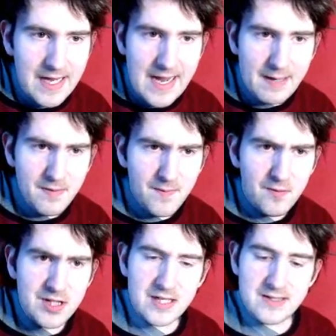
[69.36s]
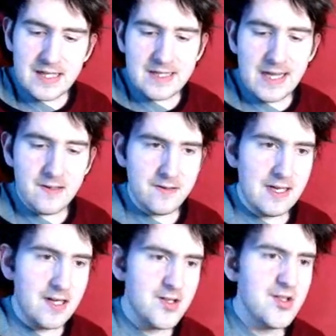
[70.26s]
April Fool's jokes these days
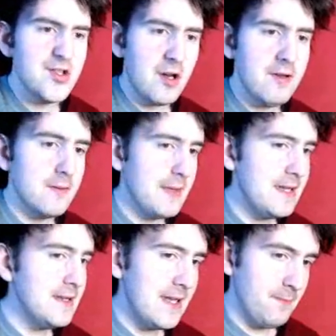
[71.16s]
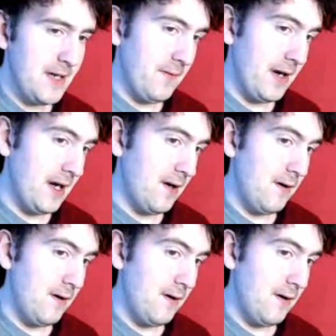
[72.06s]
online are so convincing. They really